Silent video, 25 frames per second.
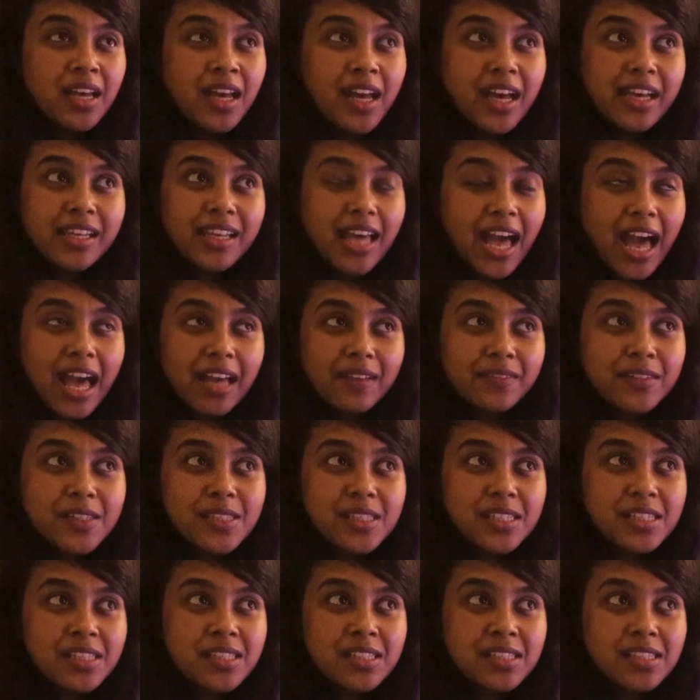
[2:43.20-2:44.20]
and I
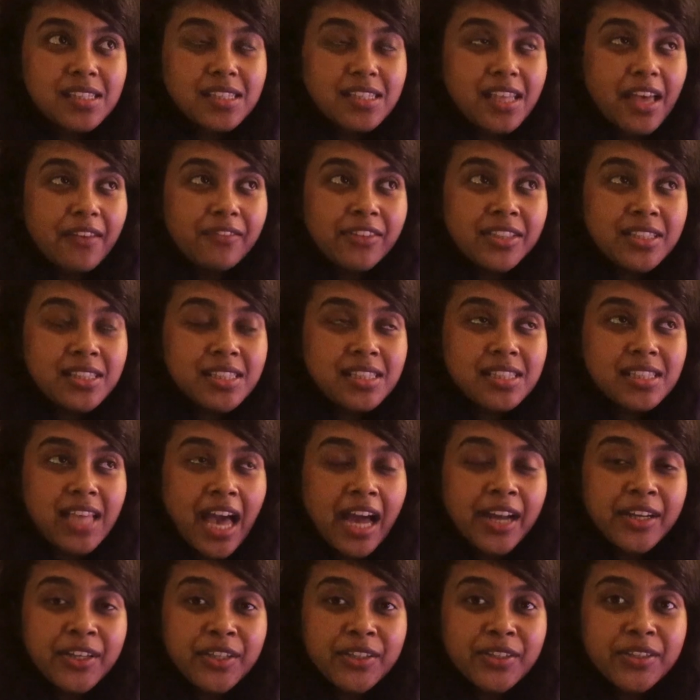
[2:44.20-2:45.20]
was in 7th
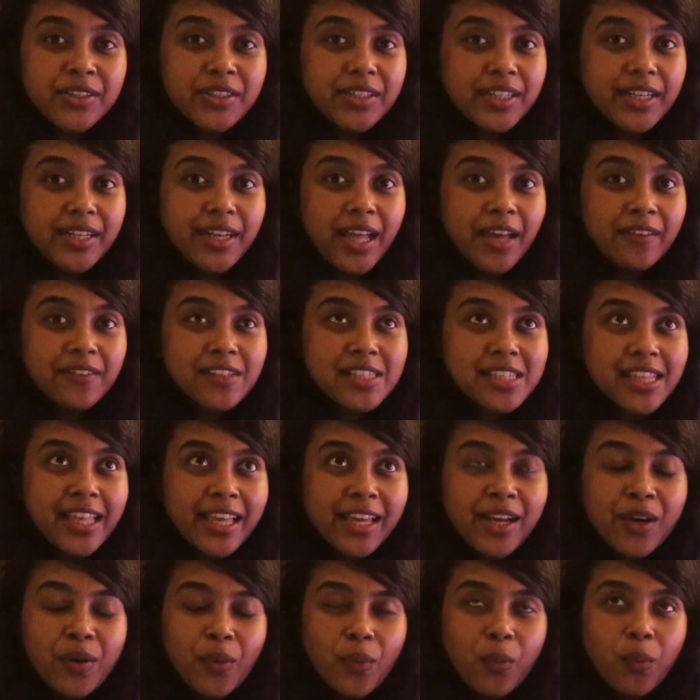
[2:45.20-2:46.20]
standard and I was
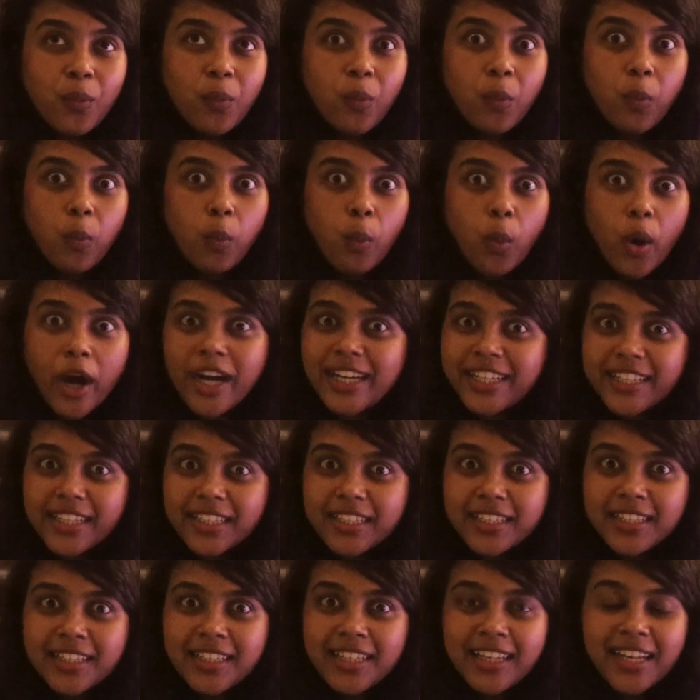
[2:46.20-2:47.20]
like what
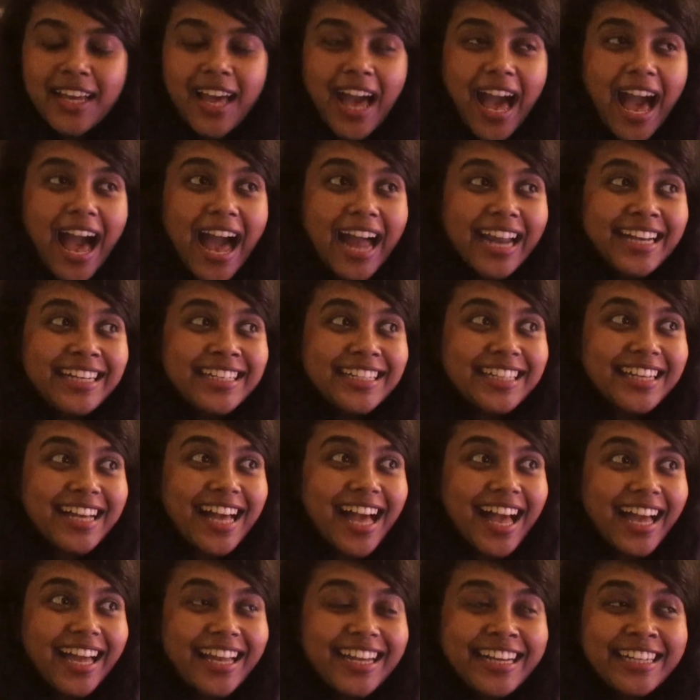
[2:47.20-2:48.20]
and
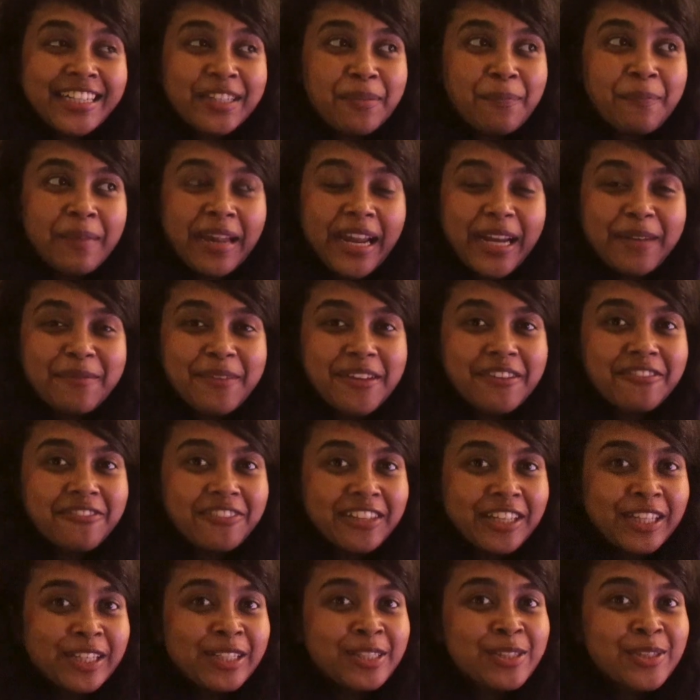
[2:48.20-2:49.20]
it made me
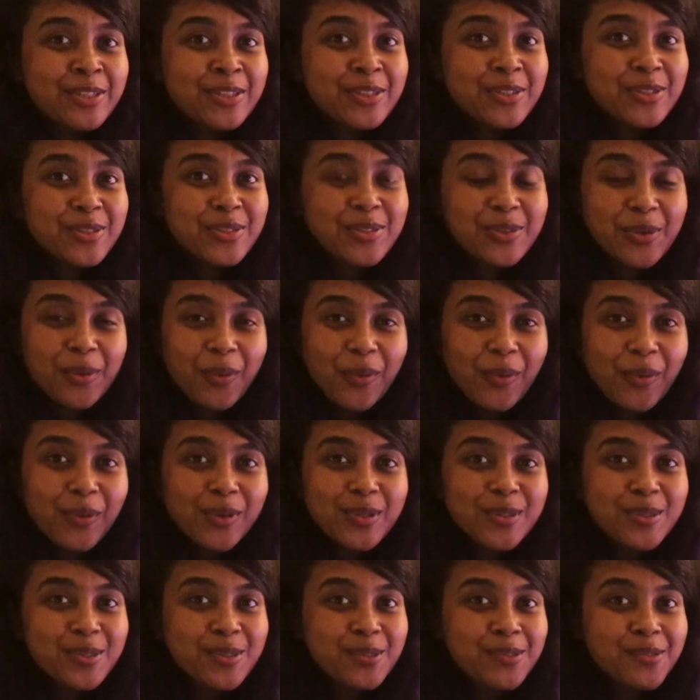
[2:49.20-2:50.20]
feel so
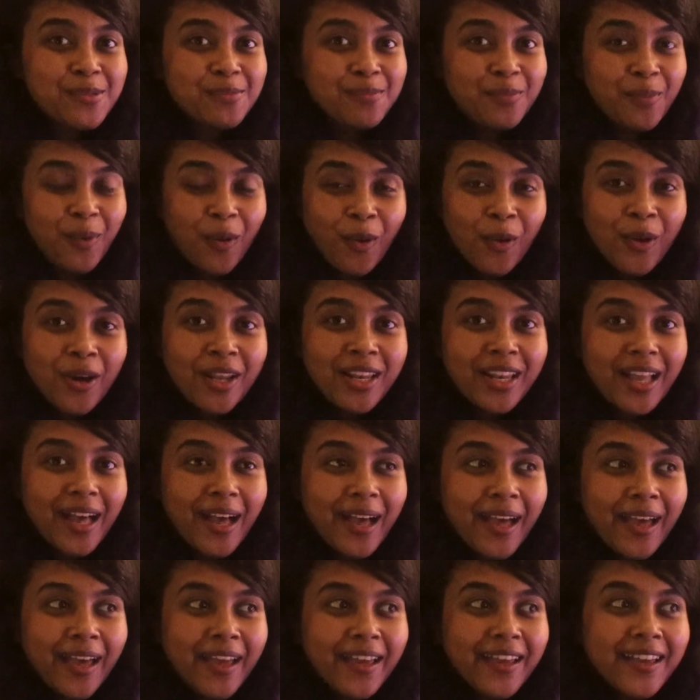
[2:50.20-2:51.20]
small
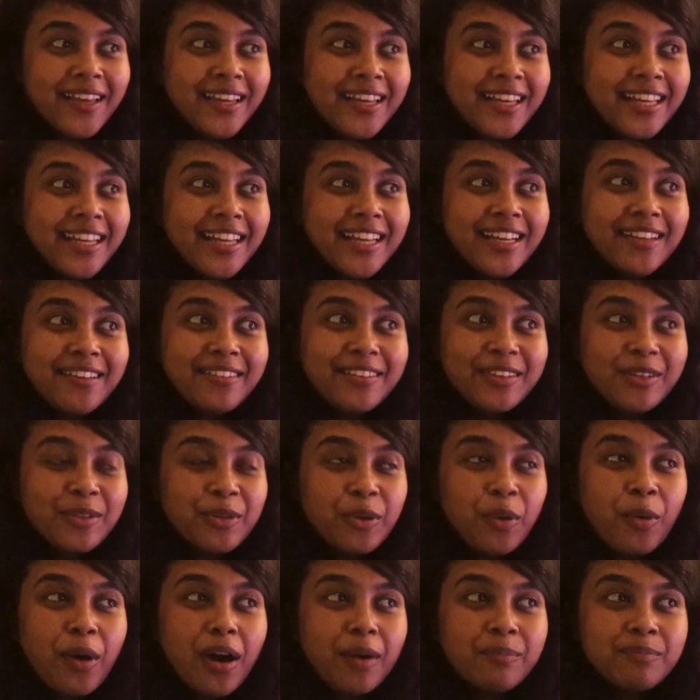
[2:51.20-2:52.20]
I you
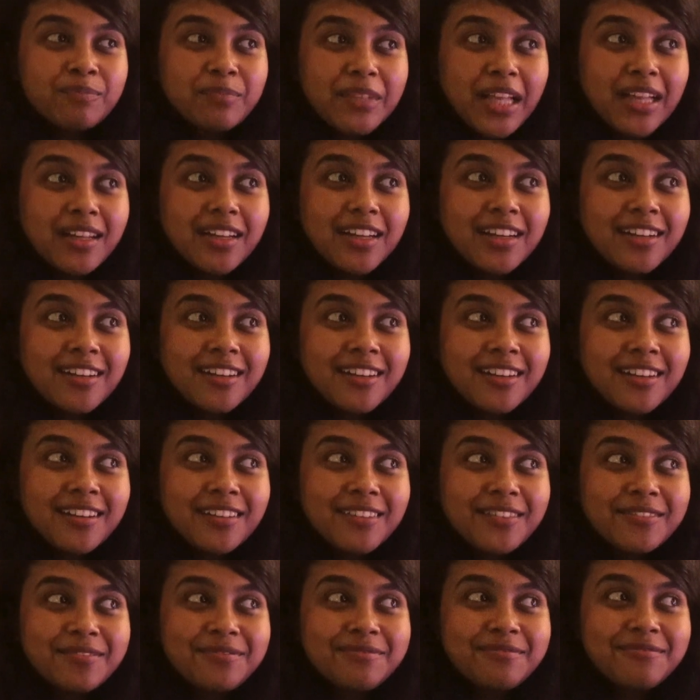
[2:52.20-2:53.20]
know uh,
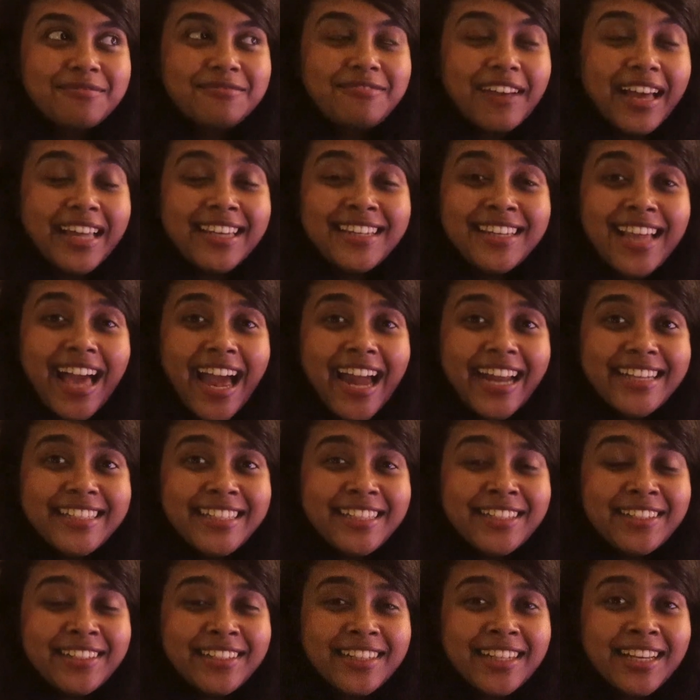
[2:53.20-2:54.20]
when I
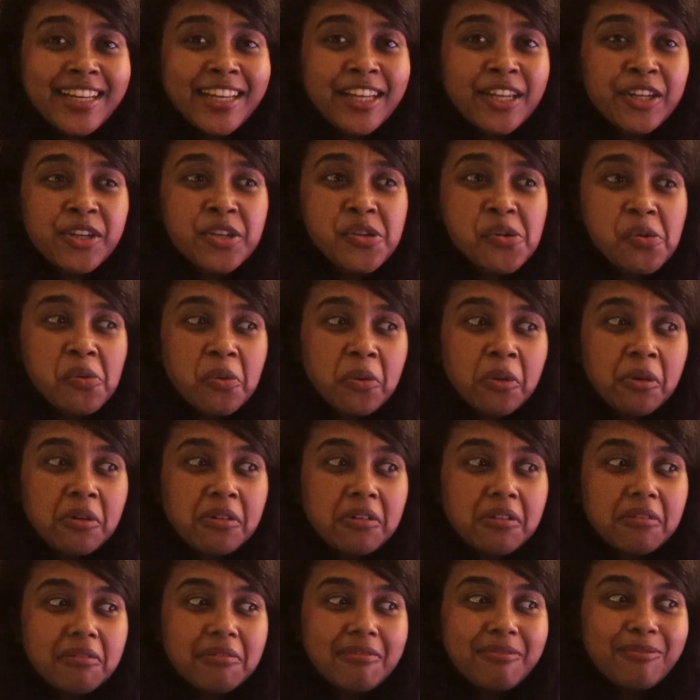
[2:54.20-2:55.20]
didn't really know
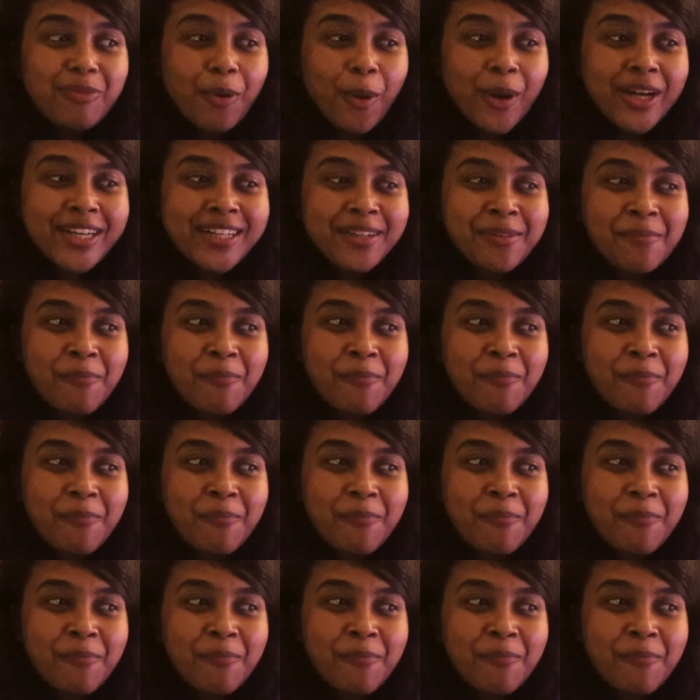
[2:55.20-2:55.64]
what